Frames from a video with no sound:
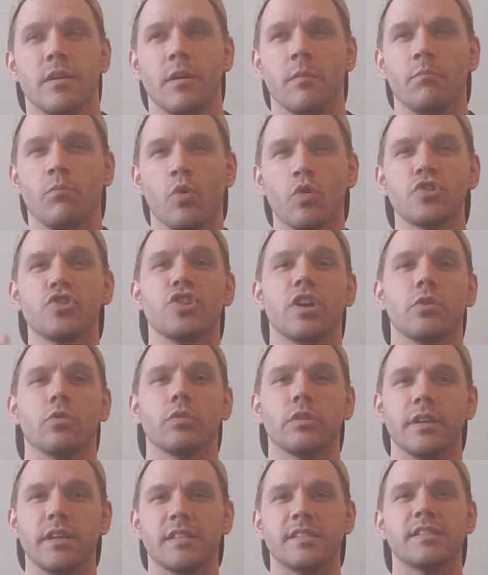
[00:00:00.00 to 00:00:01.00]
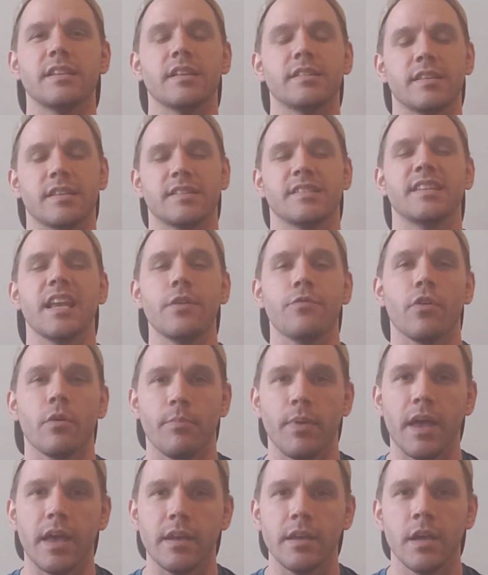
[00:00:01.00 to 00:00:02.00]
more generally, it's a safer
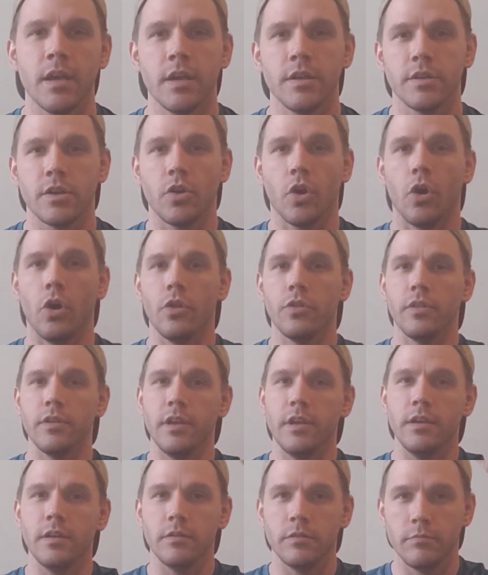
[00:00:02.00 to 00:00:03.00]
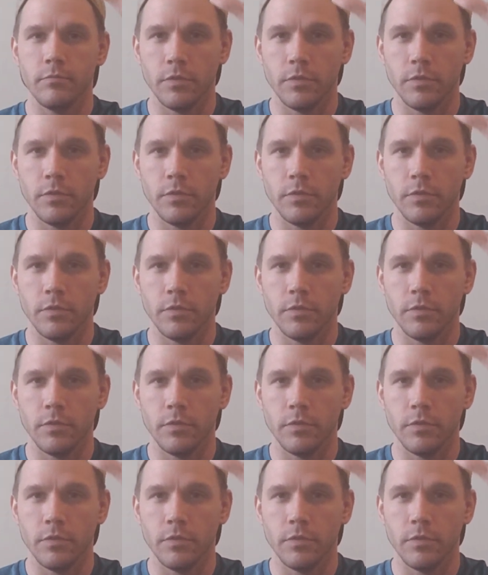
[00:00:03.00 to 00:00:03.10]
bet to call the